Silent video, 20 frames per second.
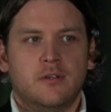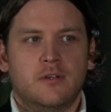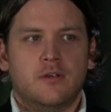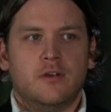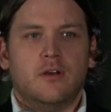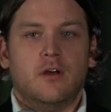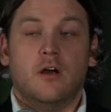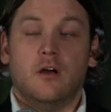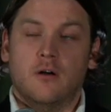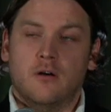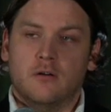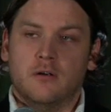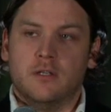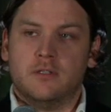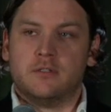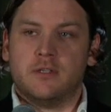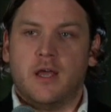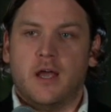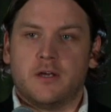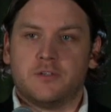oh, it's
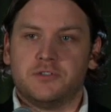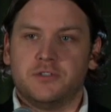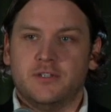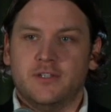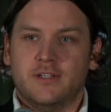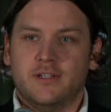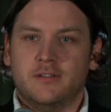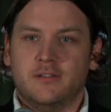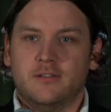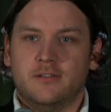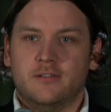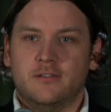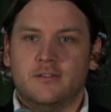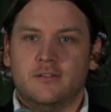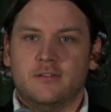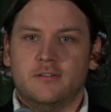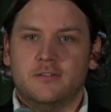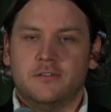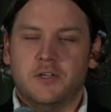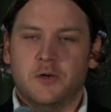actually
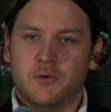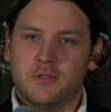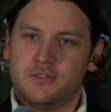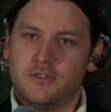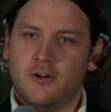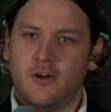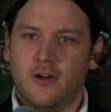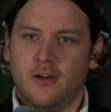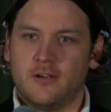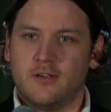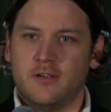Noah's Ark,